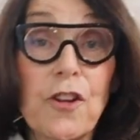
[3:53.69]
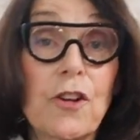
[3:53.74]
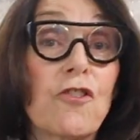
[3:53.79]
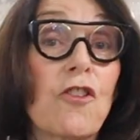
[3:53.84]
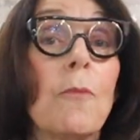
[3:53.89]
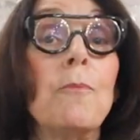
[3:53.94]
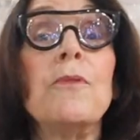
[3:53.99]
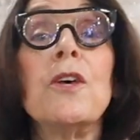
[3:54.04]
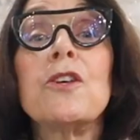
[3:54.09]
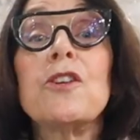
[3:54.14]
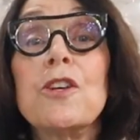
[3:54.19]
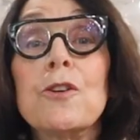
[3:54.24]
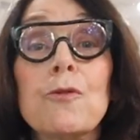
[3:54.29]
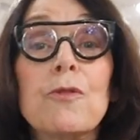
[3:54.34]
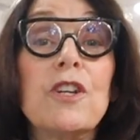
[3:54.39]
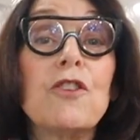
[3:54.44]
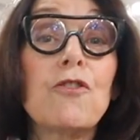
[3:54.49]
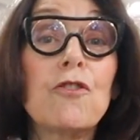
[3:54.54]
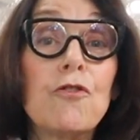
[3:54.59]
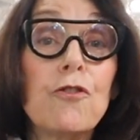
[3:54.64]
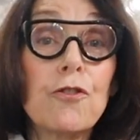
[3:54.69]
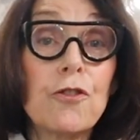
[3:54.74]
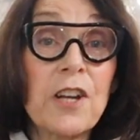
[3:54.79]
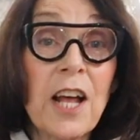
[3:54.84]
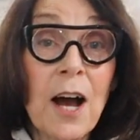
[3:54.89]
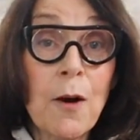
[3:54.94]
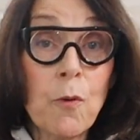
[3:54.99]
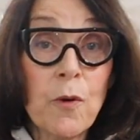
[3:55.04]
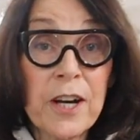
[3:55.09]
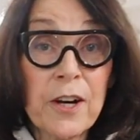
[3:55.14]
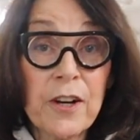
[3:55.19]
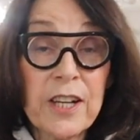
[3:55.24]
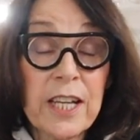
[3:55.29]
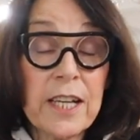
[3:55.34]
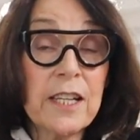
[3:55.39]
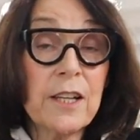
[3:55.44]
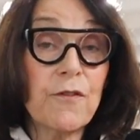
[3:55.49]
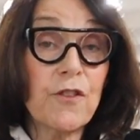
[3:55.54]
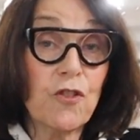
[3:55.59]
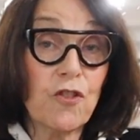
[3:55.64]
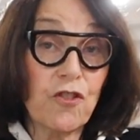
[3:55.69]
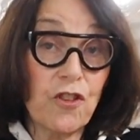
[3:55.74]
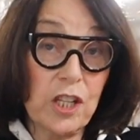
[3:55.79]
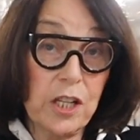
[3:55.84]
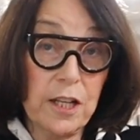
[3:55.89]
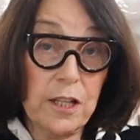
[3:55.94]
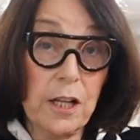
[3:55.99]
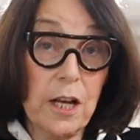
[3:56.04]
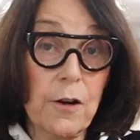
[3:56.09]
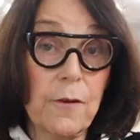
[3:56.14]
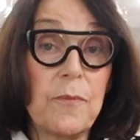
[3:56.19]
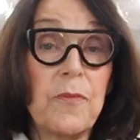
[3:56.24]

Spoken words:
there's a million reasons you're not wearing it if it's sitting there.